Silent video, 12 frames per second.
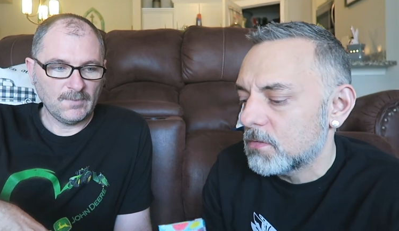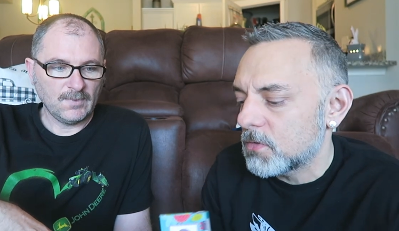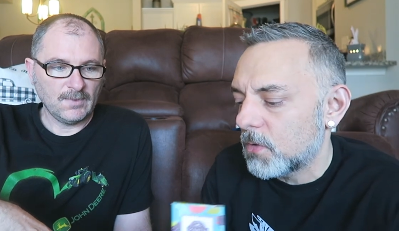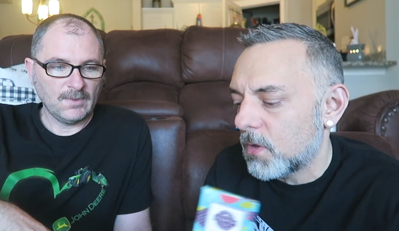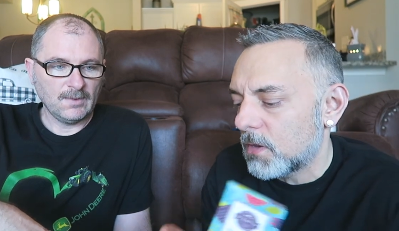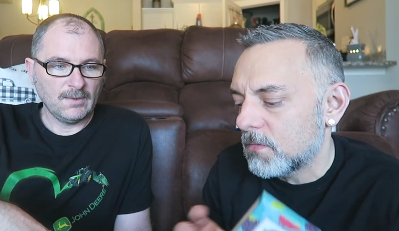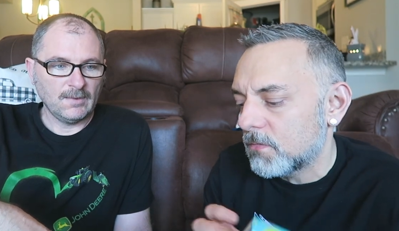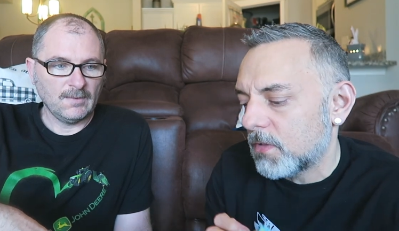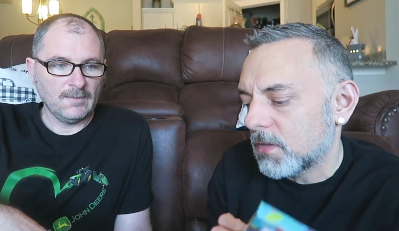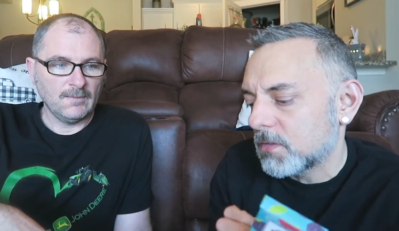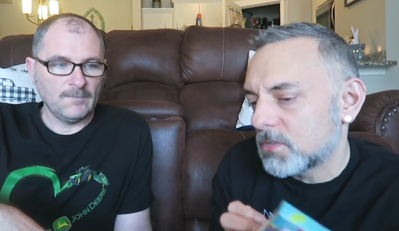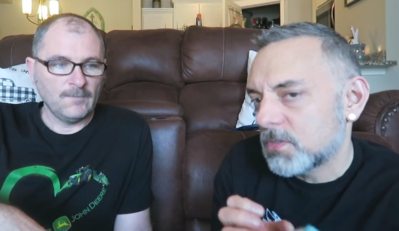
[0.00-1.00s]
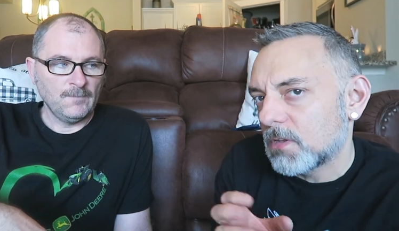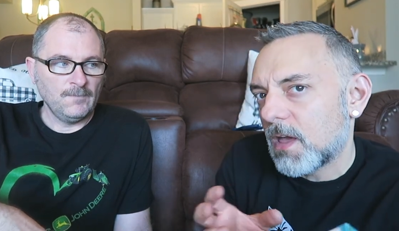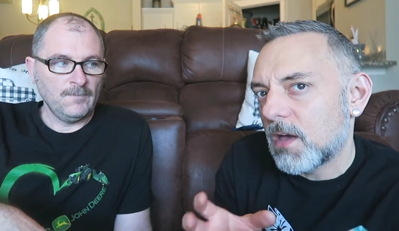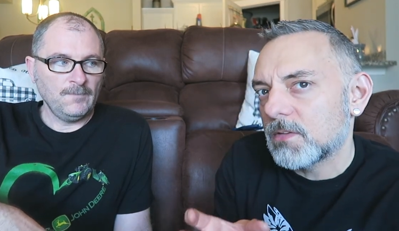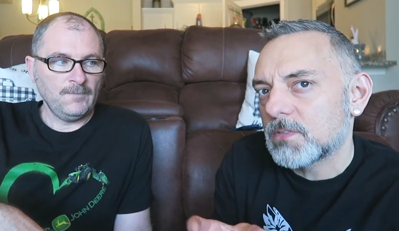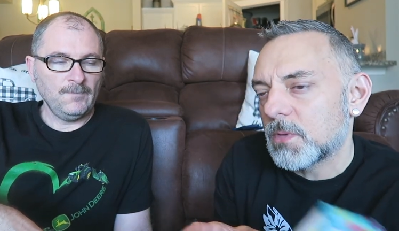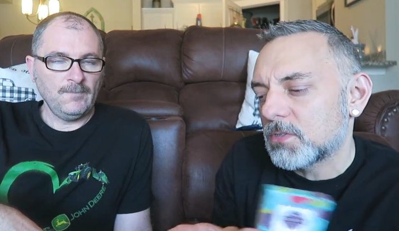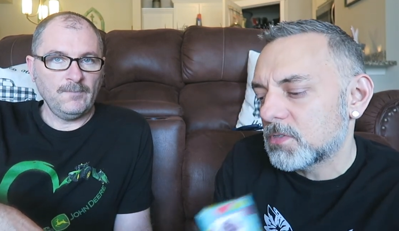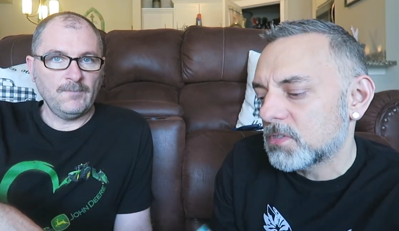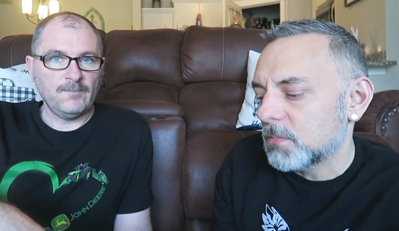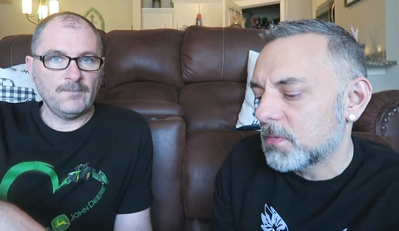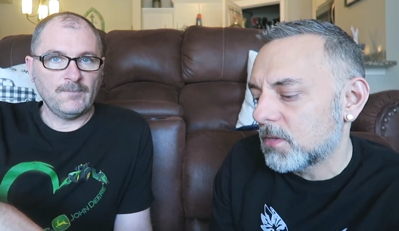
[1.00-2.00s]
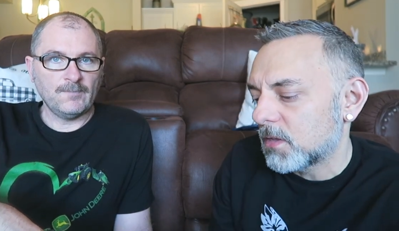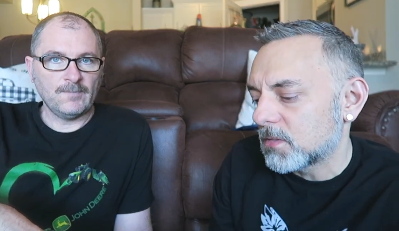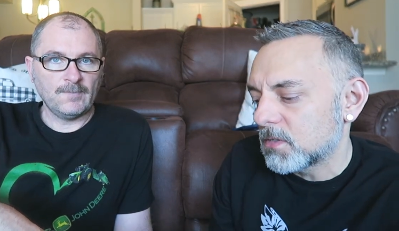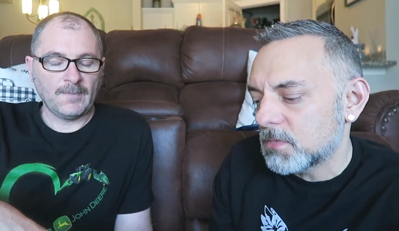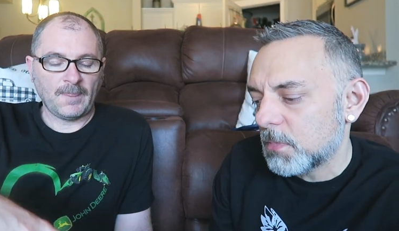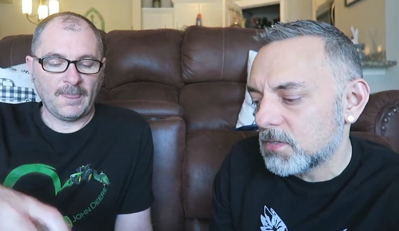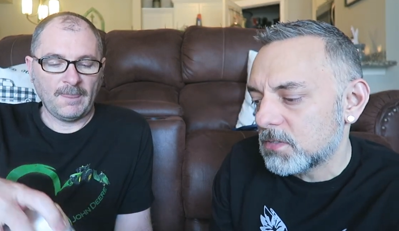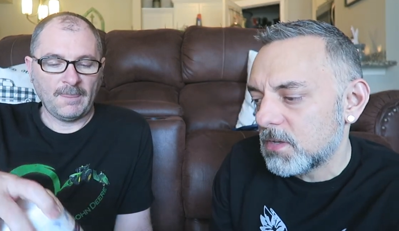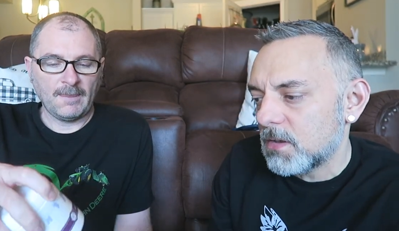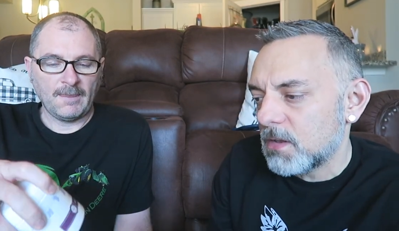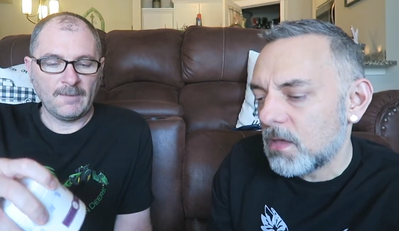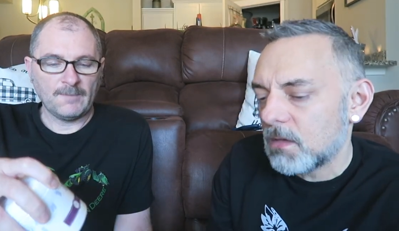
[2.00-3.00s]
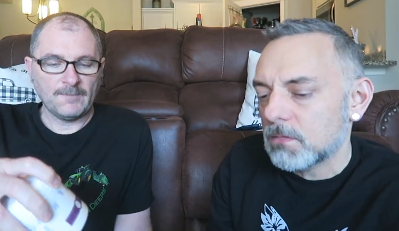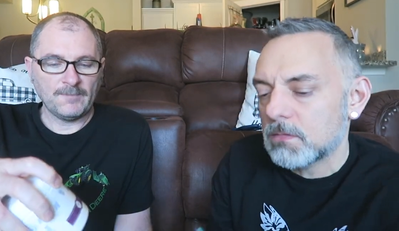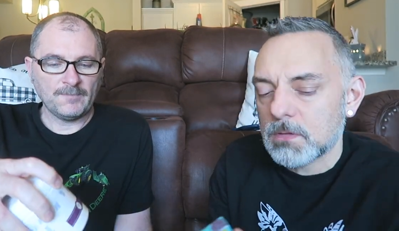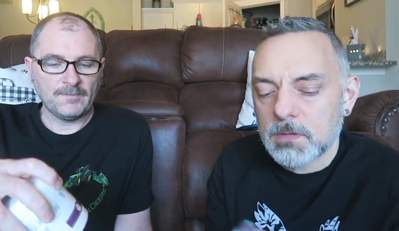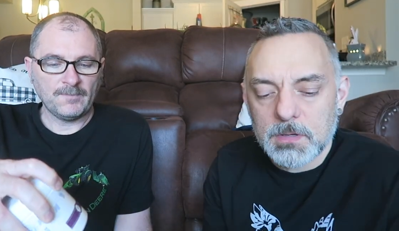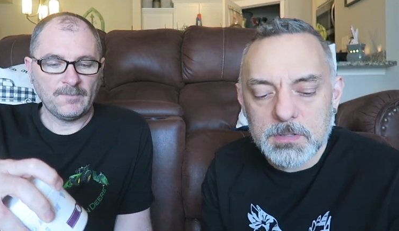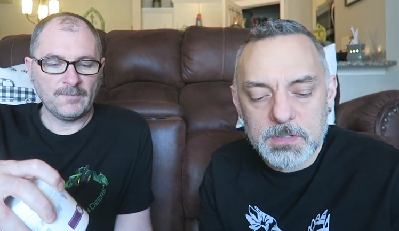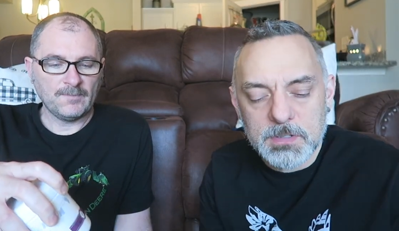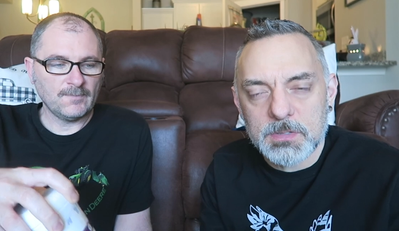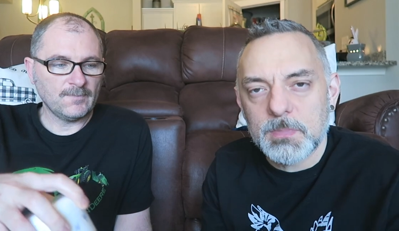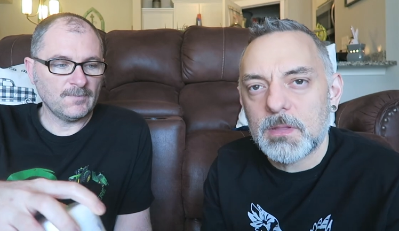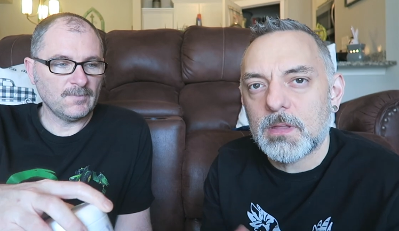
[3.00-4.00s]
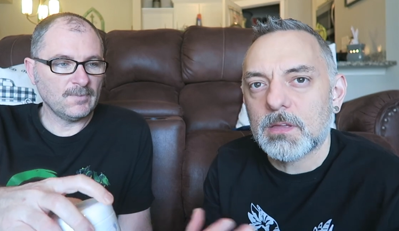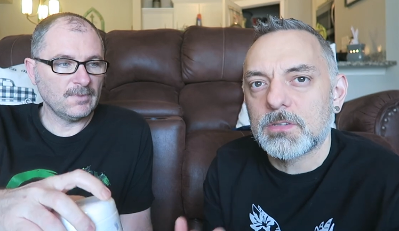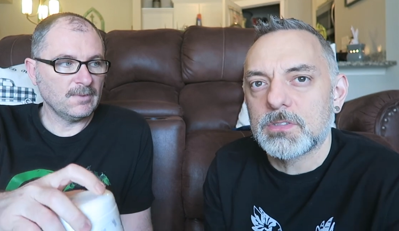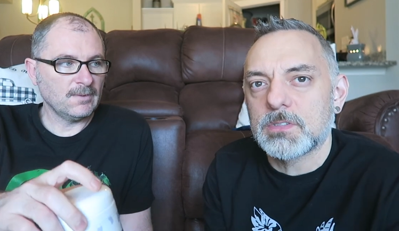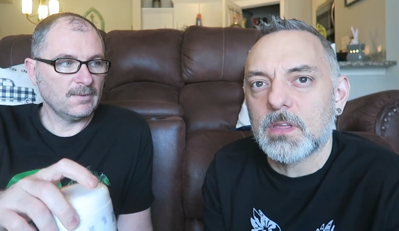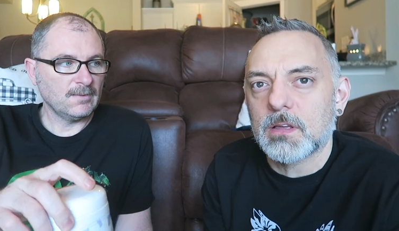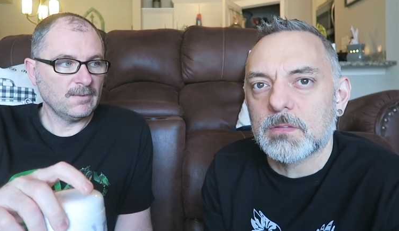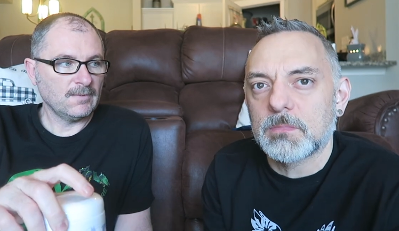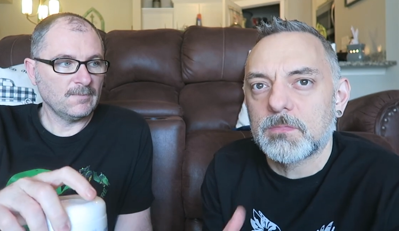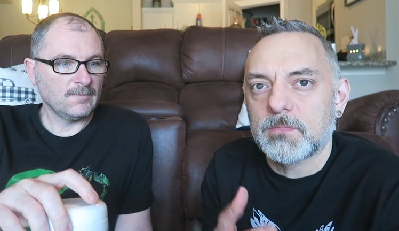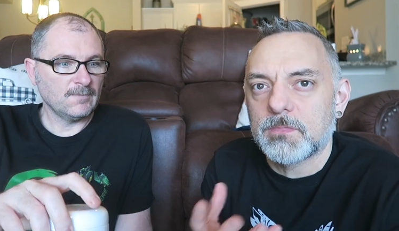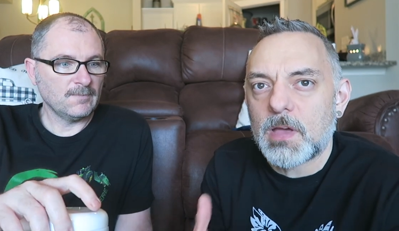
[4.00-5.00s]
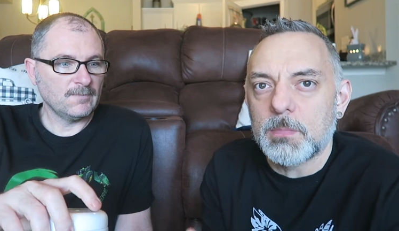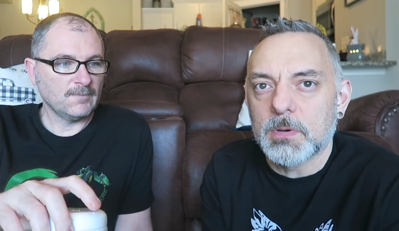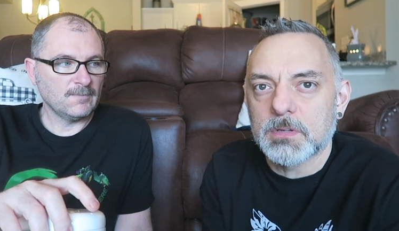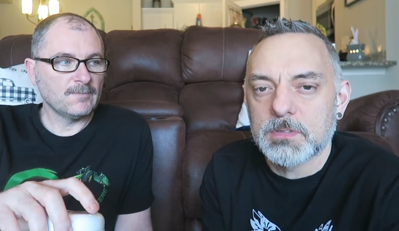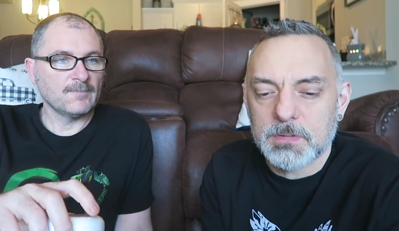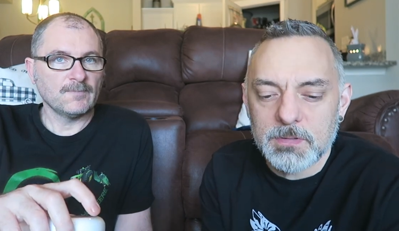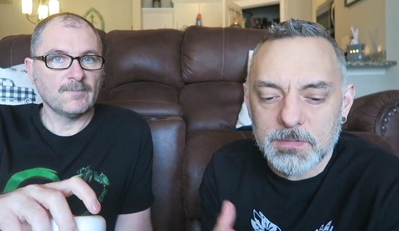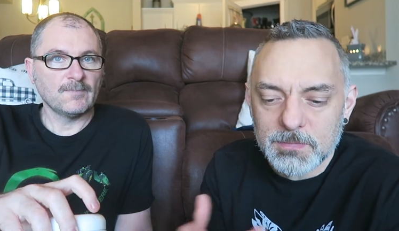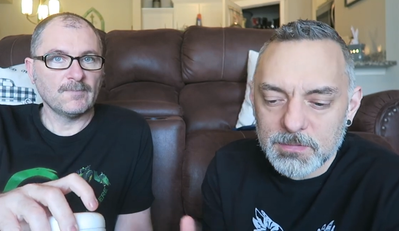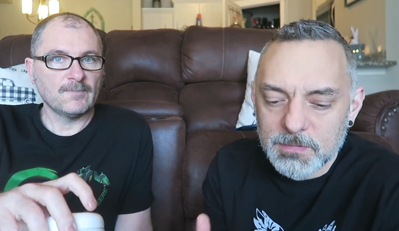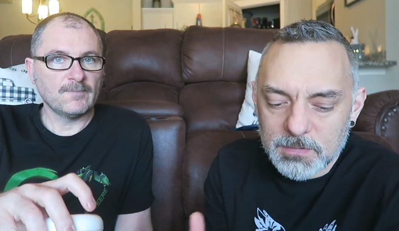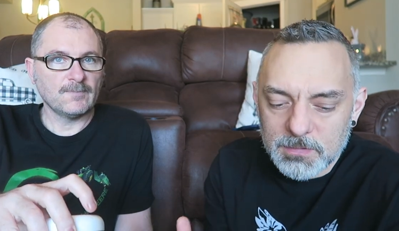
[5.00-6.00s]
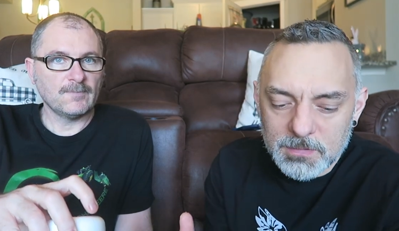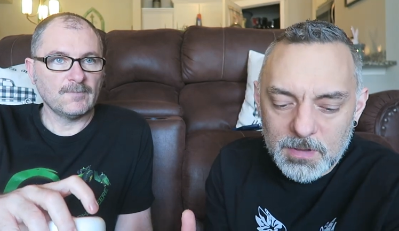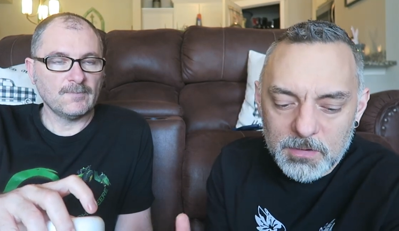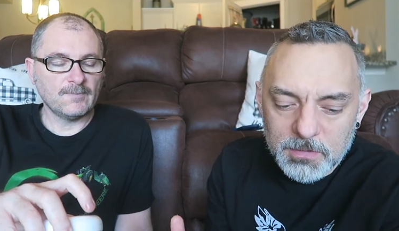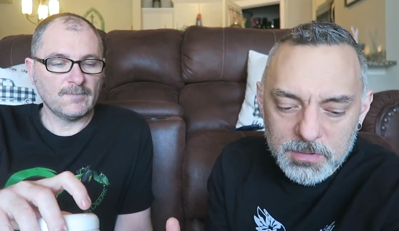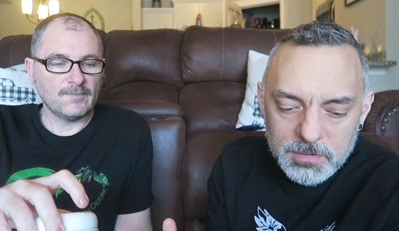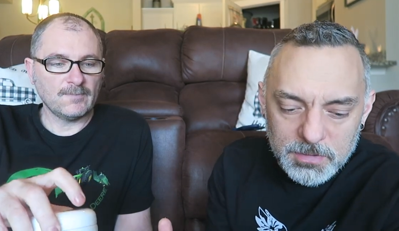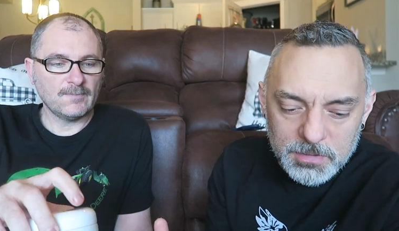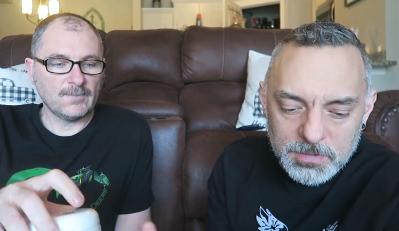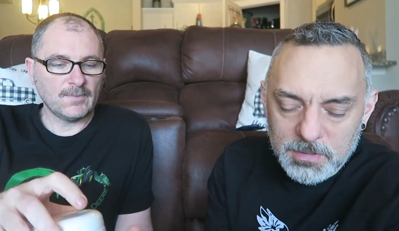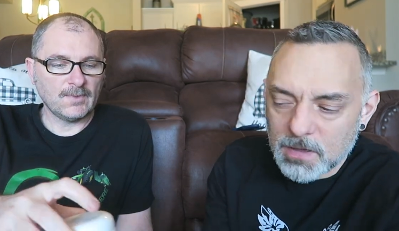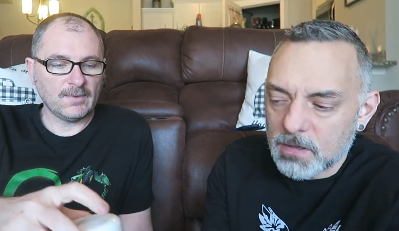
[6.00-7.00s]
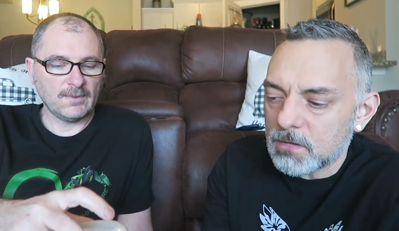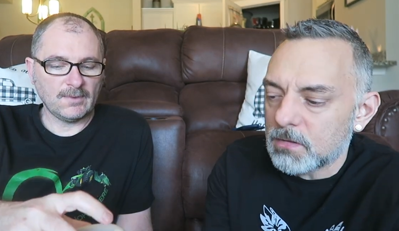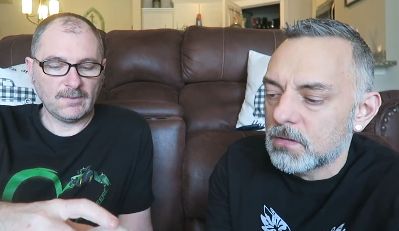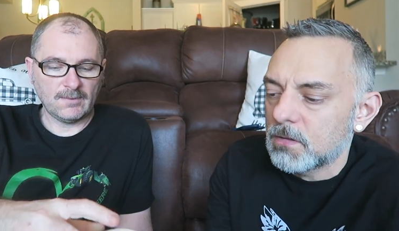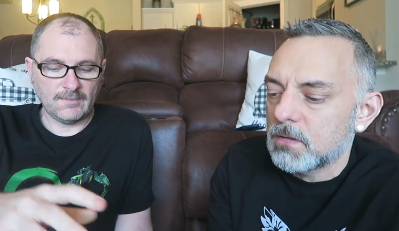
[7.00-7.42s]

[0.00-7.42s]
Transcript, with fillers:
Speaker 1: So I didn't feel like it stood out as much as something like this might stand out, because it smelled like just like fabrics, laundry detergent kind of.